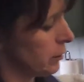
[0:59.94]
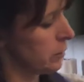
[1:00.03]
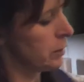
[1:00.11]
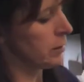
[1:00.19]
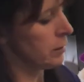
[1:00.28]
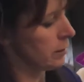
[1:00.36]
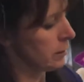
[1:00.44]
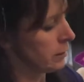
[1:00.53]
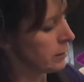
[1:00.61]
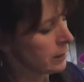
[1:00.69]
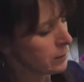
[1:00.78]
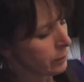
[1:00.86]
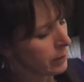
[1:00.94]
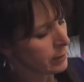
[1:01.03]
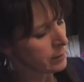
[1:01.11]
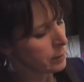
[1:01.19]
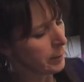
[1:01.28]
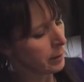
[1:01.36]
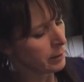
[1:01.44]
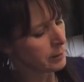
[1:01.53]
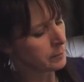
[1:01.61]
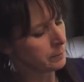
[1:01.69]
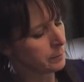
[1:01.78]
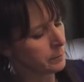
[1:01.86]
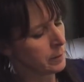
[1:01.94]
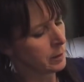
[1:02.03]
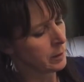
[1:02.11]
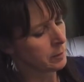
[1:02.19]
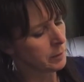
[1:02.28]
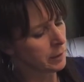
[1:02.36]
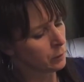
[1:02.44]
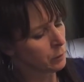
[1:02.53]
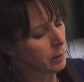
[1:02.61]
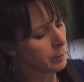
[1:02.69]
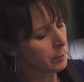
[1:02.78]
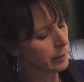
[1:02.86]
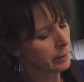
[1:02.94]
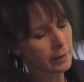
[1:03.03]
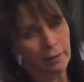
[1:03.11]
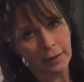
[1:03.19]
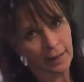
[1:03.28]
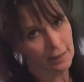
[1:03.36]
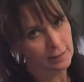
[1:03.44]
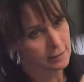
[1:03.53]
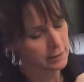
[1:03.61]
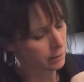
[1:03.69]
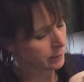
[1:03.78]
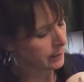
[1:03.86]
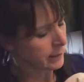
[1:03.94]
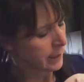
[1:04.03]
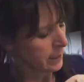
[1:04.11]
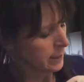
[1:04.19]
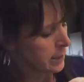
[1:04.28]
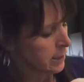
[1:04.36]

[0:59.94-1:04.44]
is we just sensorize their paws. Because remember right now, they can't see or they can't